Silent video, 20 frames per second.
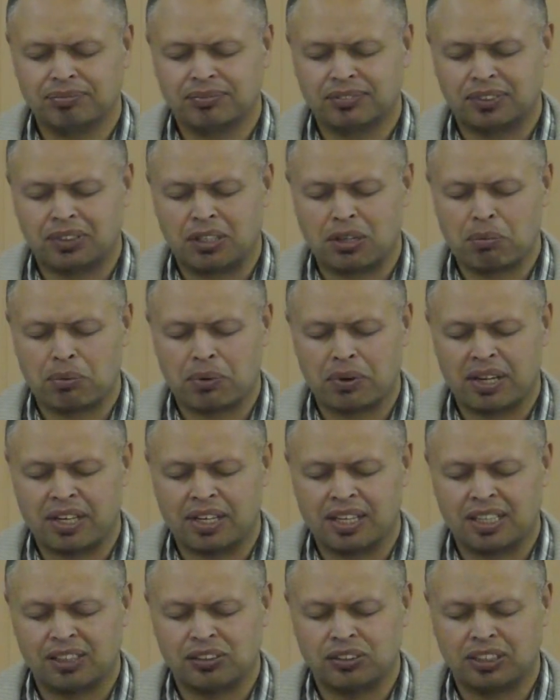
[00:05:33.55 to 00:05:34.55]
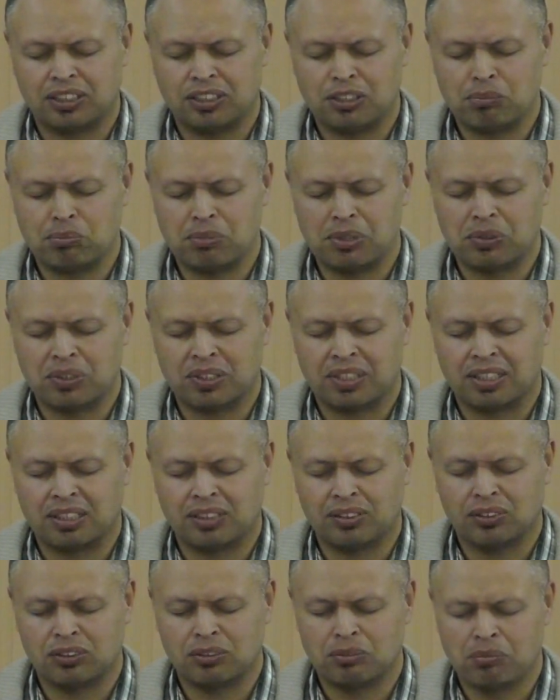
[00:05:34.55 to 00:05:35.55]
So I pray and ask that you be with
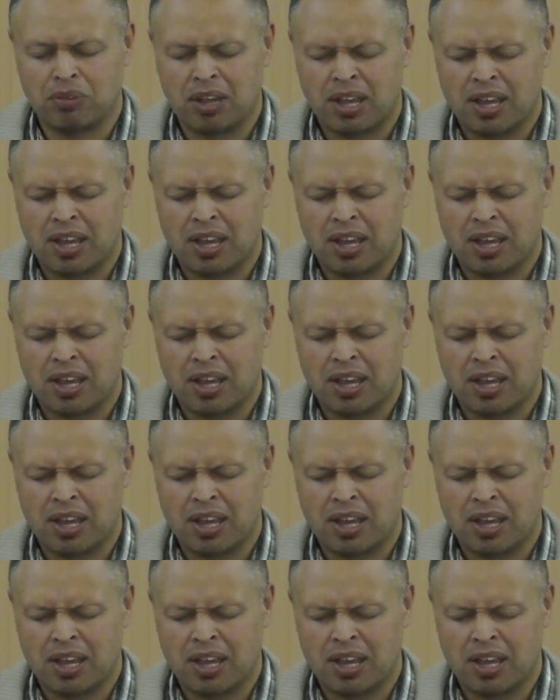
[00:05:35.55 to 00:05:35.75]
us, Lord.